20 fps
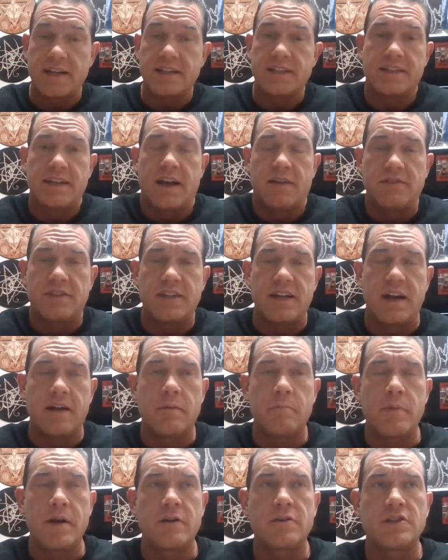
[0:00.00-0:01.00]
not because it's obviously not
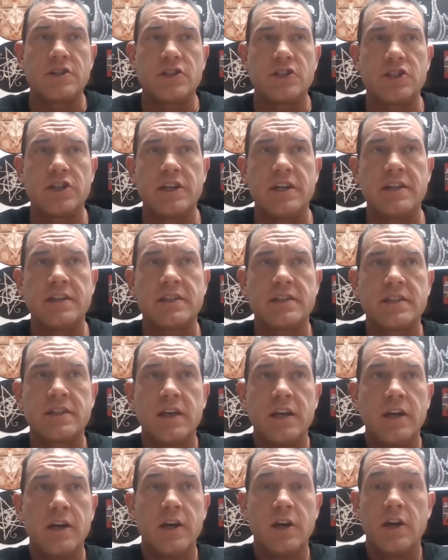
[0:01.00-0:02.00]
embarrassing shit. It's
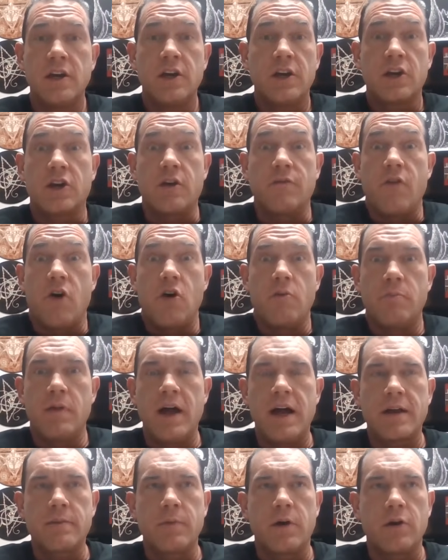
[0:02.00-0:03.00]
Cavalt
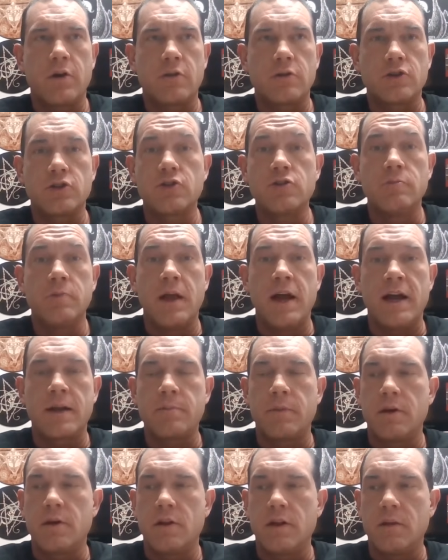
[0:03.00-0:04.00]
Black metal or true Black
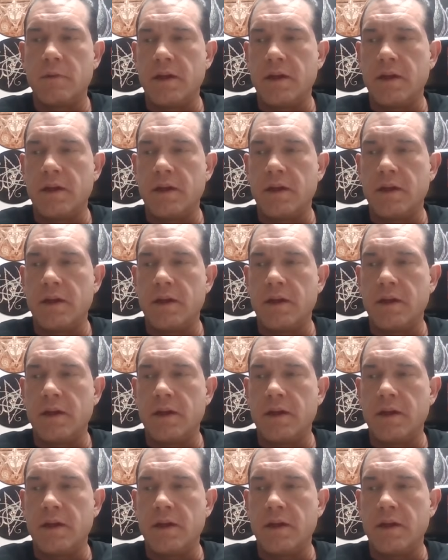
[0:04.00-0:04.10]
metal.